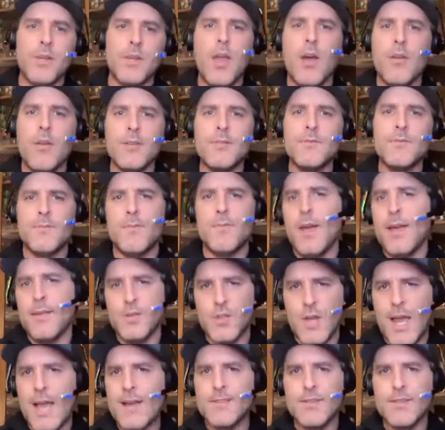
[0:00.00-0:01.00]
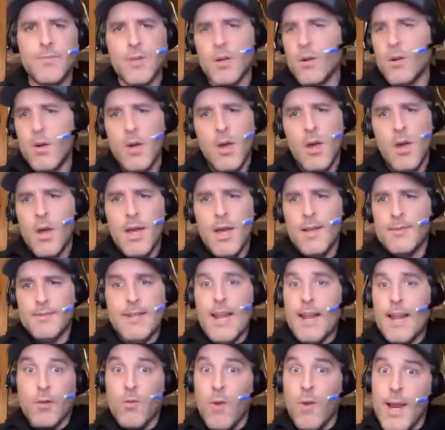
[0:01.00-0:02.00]
You know, this uh, Jacksonville, it's
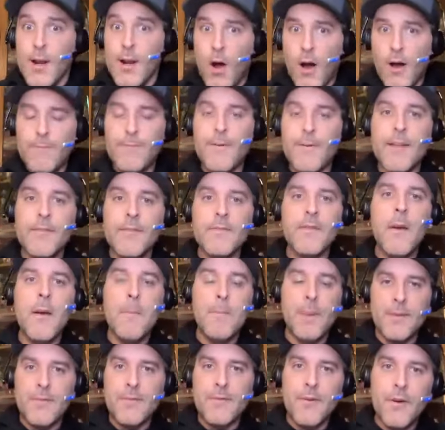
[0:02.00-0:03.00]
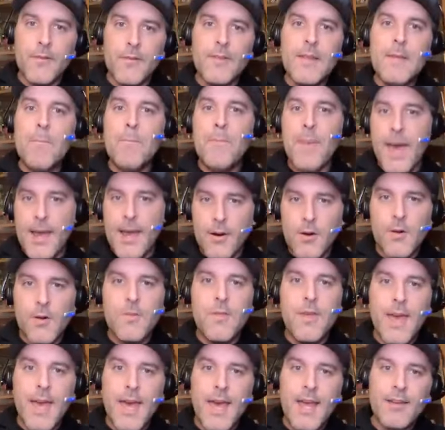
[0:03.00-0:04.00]
not a great offense, but certainly better
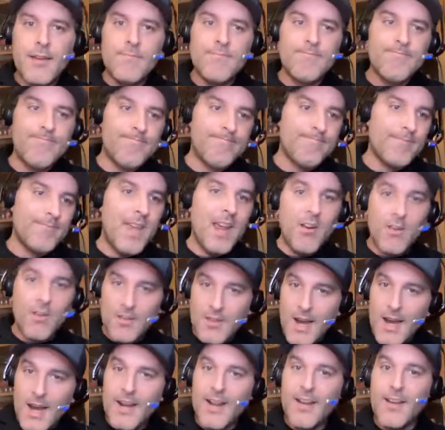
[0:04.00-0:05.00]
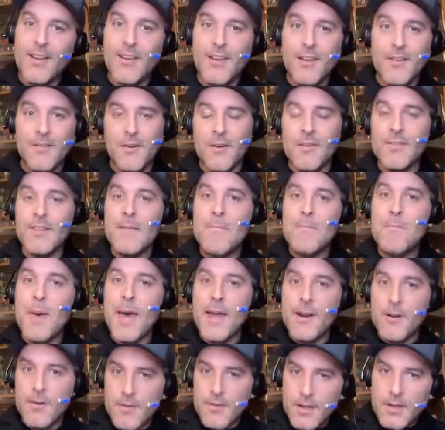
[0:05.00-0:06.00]
than Carolina certainly
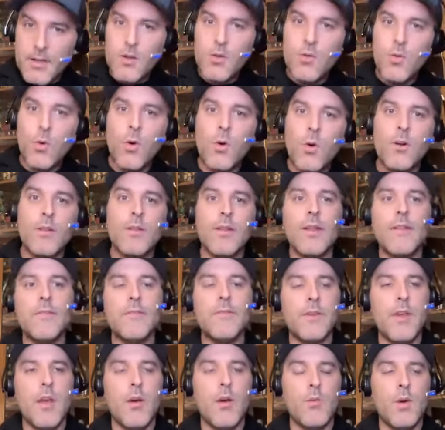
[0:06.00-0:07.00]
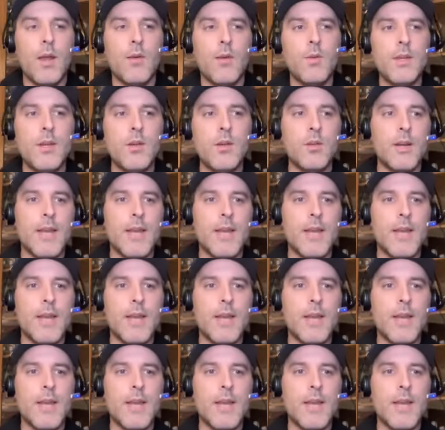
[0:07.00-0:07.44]
better than New Orleans. You know, when, when you